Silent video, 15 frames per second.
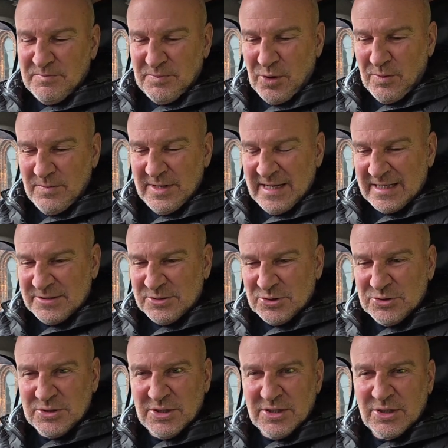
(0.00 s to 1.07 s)
put my hands
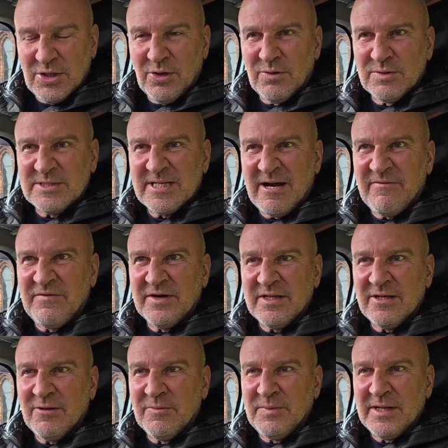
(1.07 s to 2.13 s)
under the cold tap for a
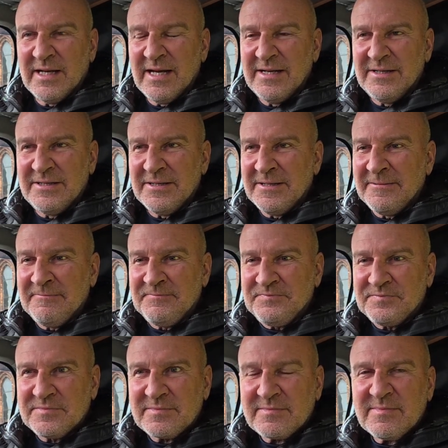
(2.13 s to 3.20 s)
little bit,
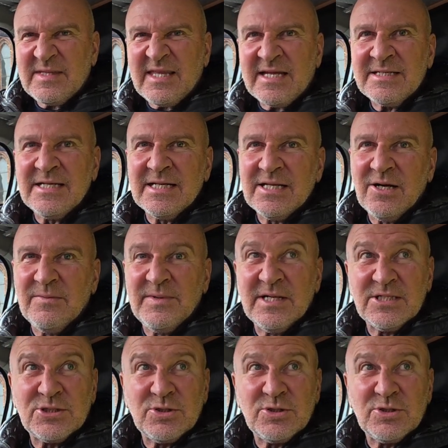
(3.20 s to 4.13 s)
and did a little bit of